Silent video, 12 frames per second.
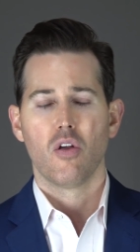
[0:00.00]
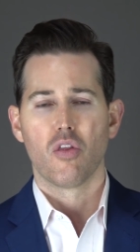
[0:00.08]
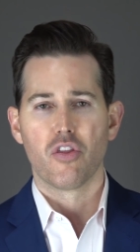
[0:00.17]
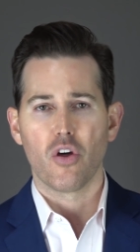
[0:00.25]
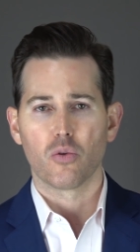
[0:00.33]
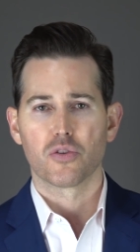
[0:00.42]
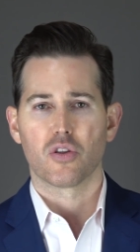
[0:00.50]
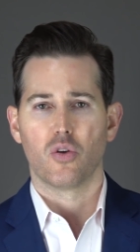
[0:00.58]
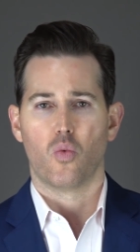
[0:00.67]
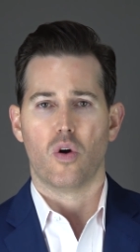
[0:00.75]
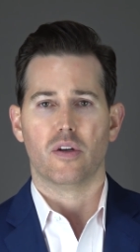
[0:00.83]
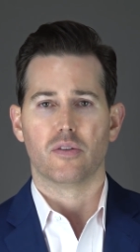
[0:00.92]
Those are the
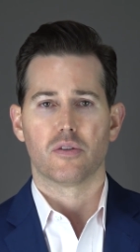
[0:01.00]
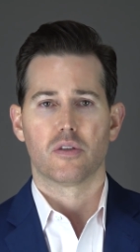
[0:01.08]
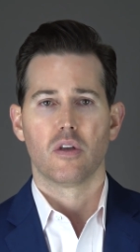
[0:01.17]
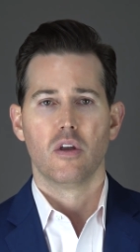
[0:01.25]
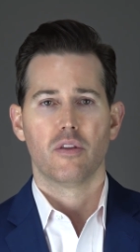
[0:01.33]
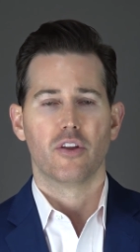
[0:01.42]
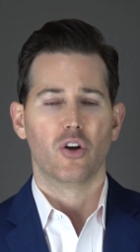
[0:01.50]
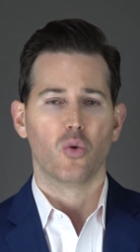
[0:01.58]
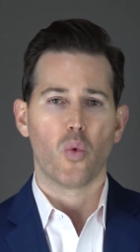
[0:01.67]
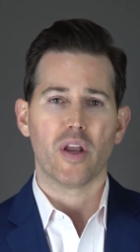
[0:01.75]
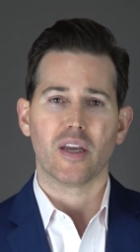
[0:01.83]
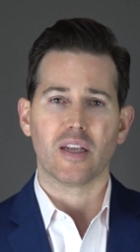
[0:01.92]
ones that are
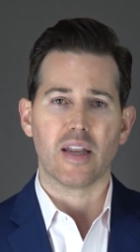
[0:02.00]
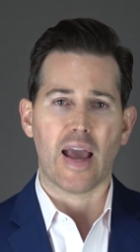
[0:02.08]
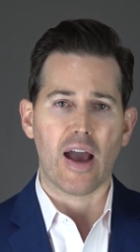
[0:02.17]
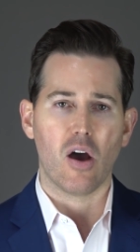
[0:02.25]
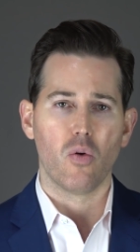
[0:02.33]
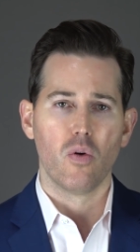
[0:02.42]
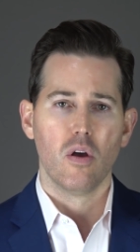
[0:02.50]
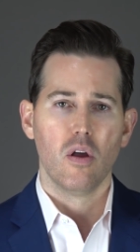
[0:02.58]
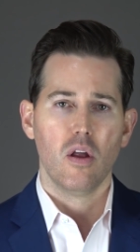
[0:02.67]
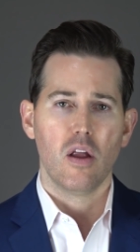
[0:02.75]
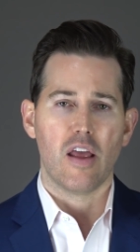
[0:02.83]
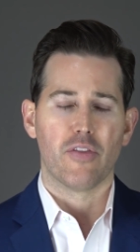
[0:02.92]
winning now,
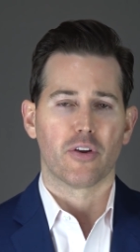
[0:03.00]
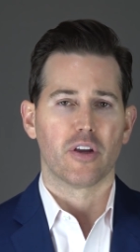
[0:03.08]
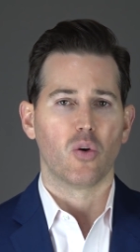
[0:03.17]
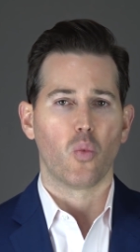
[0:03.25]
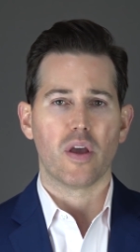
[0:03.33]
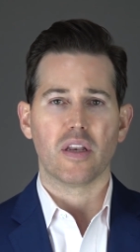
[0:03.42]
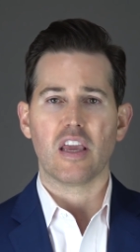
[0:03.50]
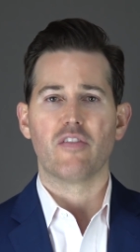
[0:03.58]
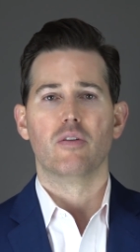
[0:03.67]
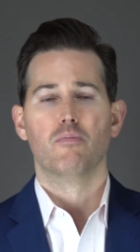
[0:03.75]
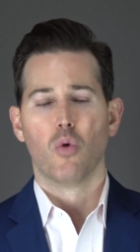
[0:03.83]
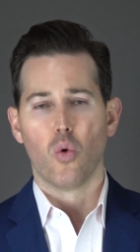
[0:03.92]
and they're going to win
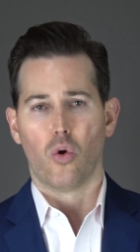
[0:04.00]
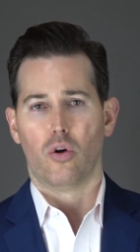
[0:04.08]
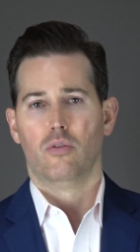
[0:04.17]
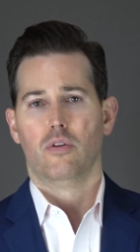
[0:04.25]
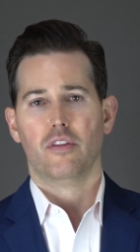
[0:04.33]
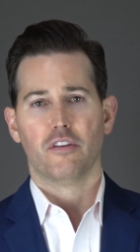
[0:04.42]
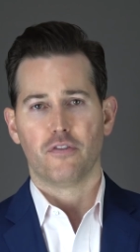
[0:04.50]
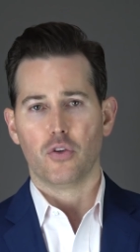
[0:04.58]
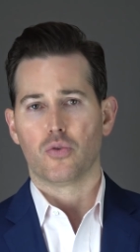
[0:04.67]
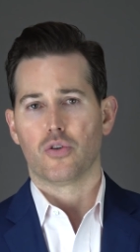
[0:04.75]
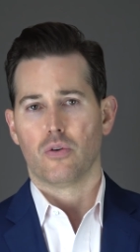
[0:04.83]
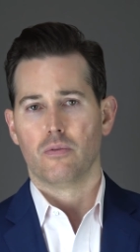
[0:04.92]
even more in the
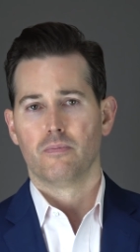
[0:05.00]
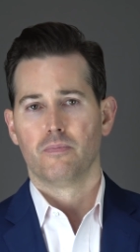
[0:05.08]
future.